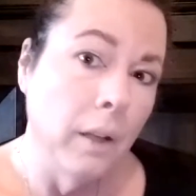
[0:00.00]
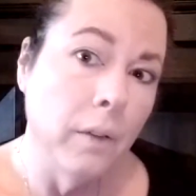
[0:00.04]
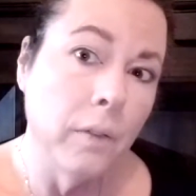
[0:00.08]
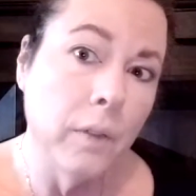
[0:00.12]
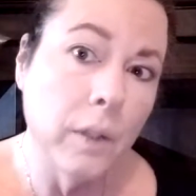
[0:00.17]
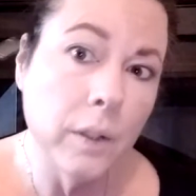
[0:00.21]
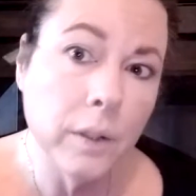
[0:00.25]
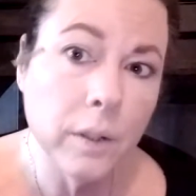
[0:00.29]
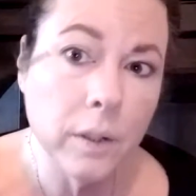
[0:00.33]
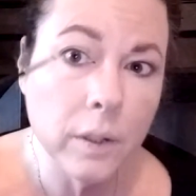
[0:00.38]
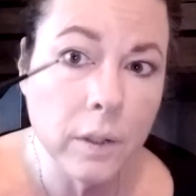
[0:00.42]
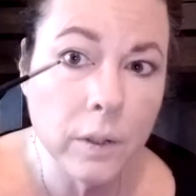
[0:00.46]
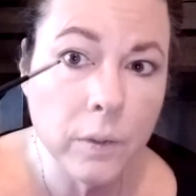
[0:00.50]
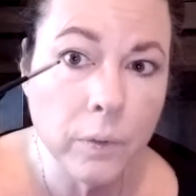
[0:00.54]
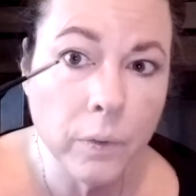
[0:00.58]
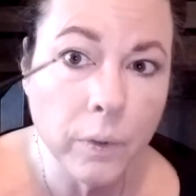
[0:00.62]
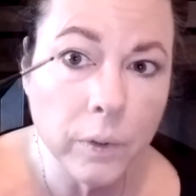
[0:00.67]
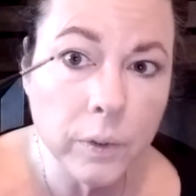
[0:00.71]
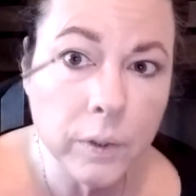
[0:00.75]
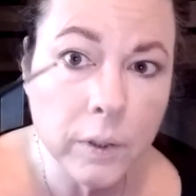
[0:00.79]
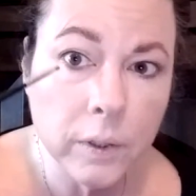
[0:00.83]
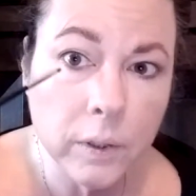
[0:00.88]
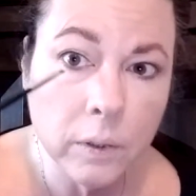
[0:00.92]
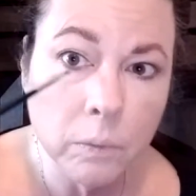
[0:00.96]
This is
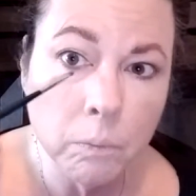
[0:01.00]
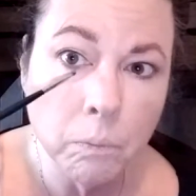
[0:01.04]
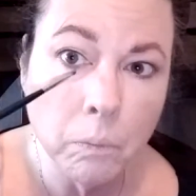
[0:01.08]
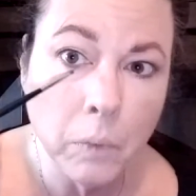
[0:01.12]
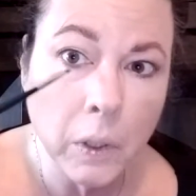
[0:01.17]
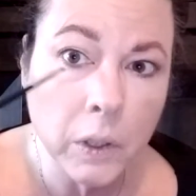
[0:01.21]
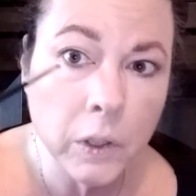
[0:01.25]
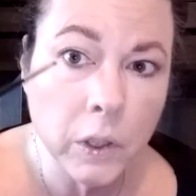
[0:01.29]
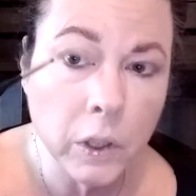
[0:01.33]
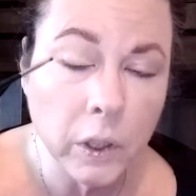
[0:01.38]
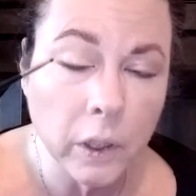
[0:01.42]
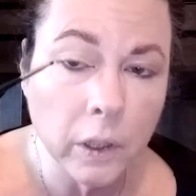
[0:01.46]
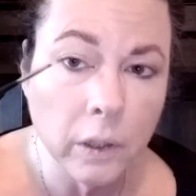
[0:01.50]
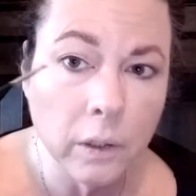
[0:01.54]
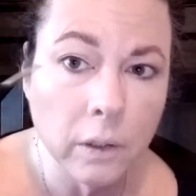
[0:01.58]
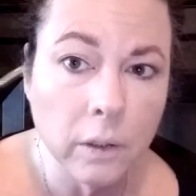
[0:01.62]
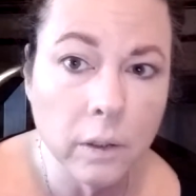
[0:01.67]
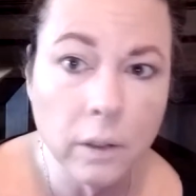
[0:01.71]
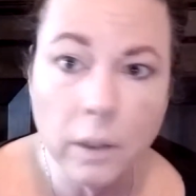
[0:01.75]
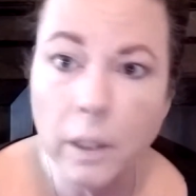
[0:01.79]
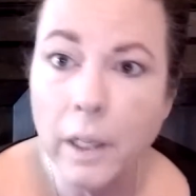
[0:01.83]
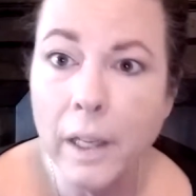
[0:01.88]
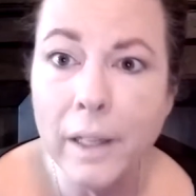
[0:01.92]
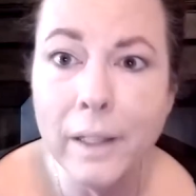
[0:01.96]
for smudging,
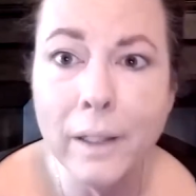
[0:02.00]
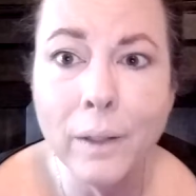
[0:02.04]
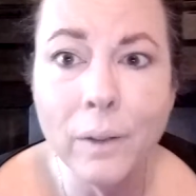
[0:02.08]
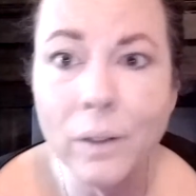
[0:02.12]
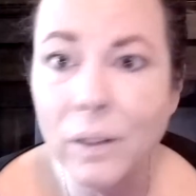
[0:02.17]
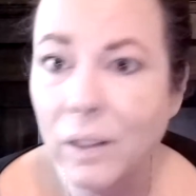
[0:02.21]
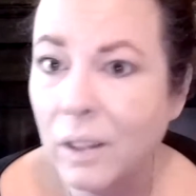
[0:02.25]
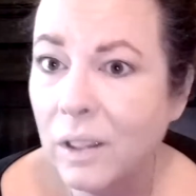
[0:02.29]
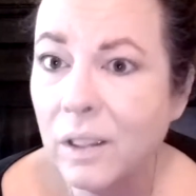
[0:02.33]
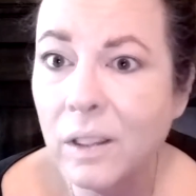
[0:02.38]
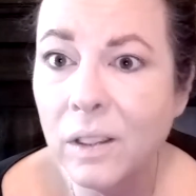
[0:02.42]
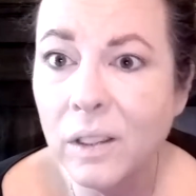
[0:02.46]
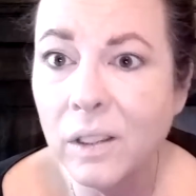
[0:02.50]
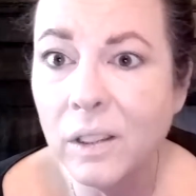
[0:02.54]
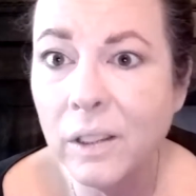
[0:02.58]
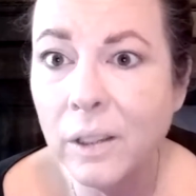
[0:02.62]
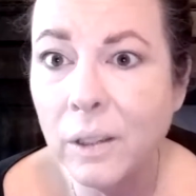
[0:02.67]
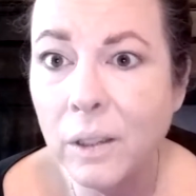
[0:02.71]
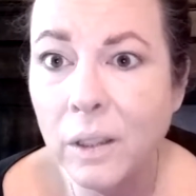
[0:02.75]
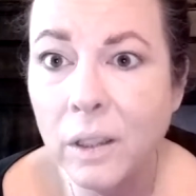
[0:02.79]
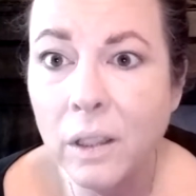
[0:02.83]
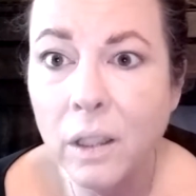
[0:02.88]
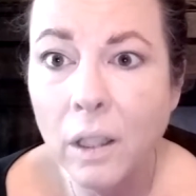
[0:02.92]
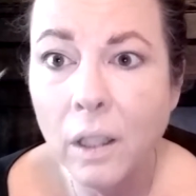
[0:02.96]
and it
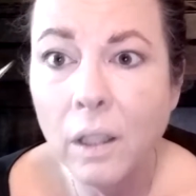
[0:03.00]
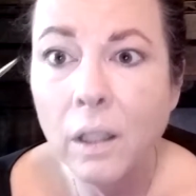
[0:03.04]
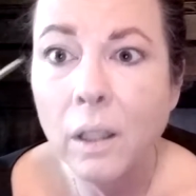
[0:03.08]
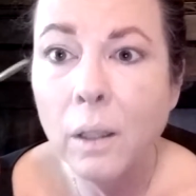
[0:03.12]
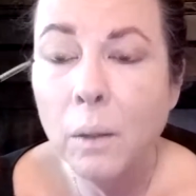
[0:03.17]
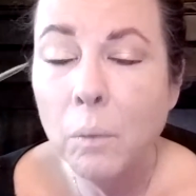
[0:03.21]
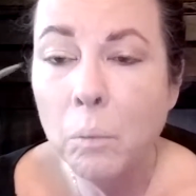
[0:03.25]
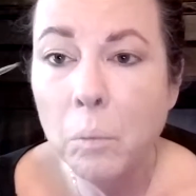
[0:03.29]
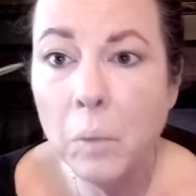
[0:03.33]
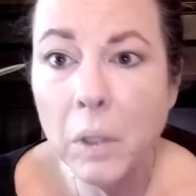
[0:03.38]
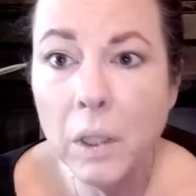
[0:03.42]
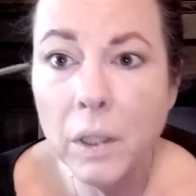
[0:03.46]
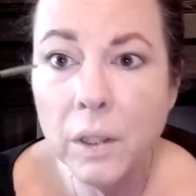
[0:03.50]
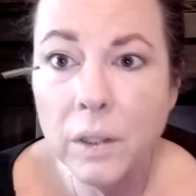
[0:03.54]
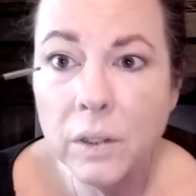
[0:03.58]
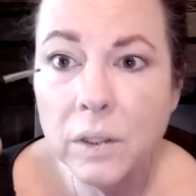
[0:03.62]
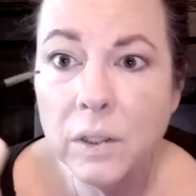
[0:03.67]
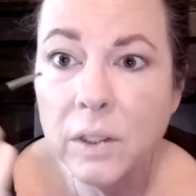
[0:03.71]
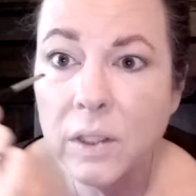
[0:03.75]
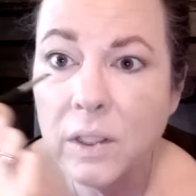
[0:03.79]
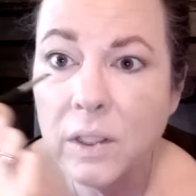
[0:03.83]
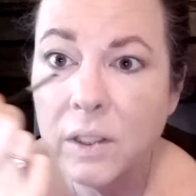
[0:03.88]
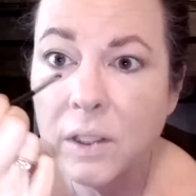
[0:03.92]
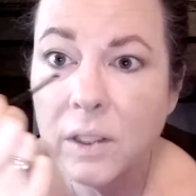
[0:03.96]
literally
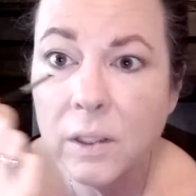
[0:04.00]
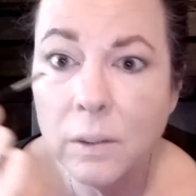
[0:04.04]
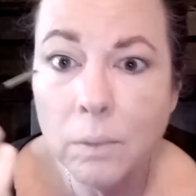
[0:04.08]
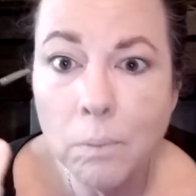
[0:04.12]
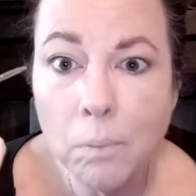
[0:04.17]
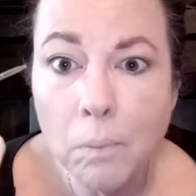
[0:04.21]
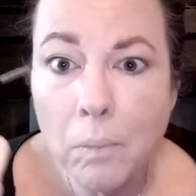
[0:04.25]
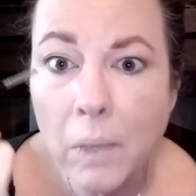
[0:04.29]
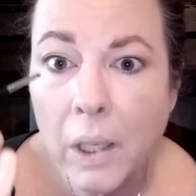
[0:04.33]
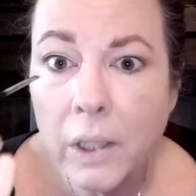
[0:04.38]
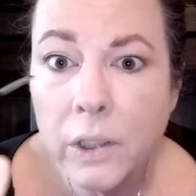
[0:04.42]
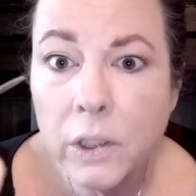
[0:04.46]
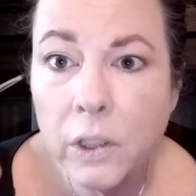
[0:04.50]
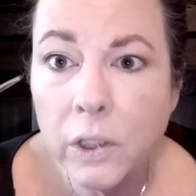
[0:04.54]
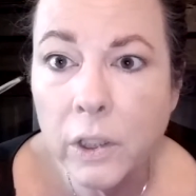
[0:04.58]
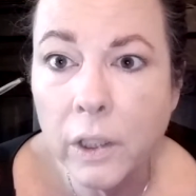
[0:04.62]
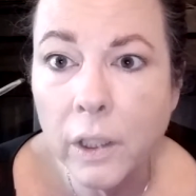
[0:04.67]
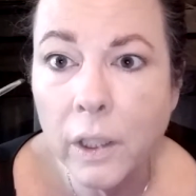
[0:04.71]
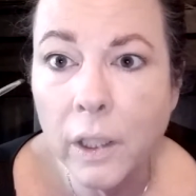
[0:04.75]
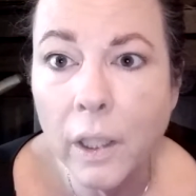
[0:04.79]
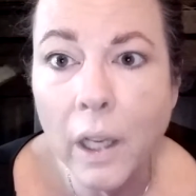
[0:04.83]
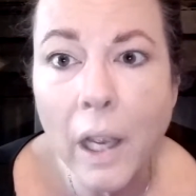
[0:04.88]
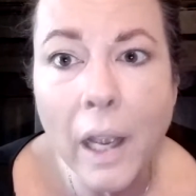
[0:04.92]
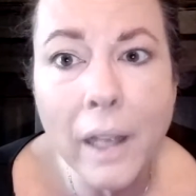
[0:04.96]
means
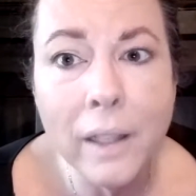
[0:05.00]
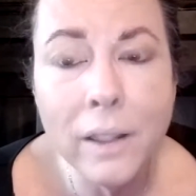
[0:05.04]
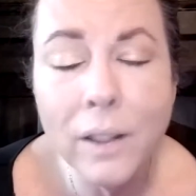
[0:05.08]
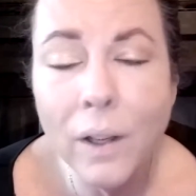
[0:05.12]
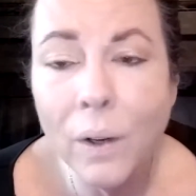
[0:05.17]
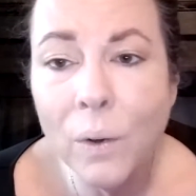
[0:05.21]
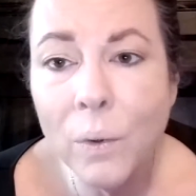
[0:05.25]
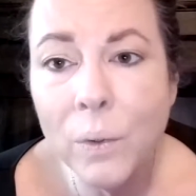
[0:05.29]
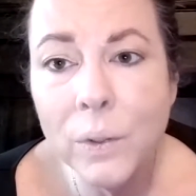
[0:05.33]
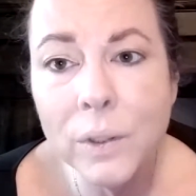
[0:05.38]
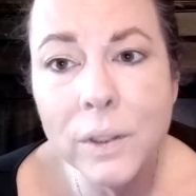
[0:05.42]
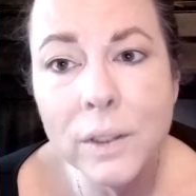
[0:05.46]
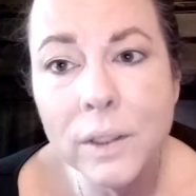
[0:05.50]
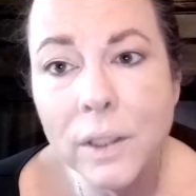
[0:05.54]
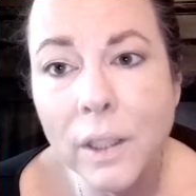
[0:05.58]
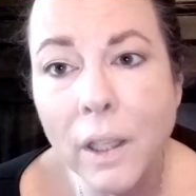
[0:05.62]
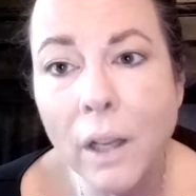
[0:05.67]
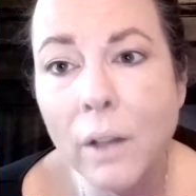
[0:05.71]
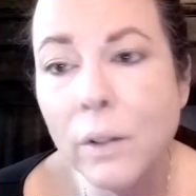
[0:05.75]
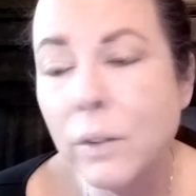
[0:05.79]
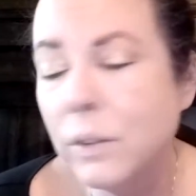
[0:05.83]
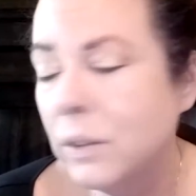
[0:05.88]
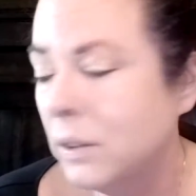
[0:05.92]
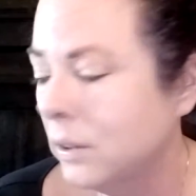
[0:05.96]
smudging. I know it
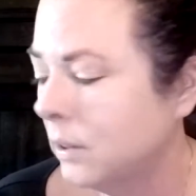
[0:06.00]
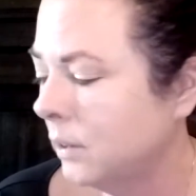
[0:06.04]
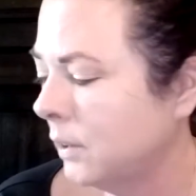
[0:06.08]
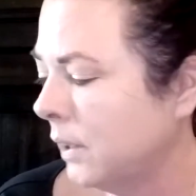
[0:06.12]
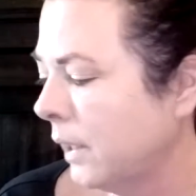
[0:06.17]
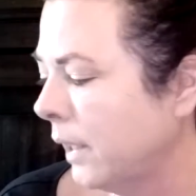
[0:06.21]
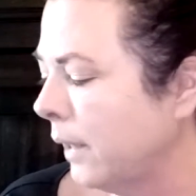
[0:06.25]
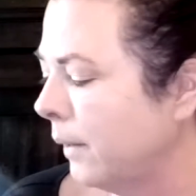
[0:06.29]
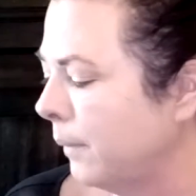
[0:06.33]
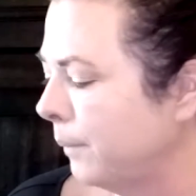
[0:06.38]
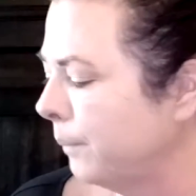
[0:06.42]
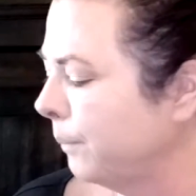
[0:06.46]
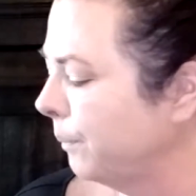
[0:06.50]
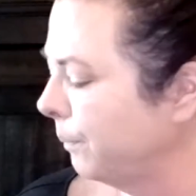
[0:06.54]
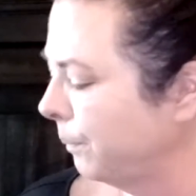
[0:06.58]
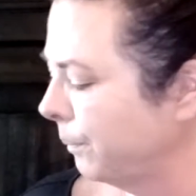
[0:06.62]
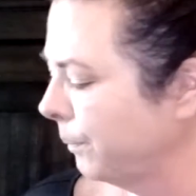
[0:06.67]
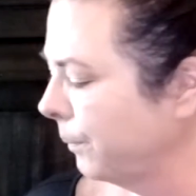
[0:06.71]
sounds dumb,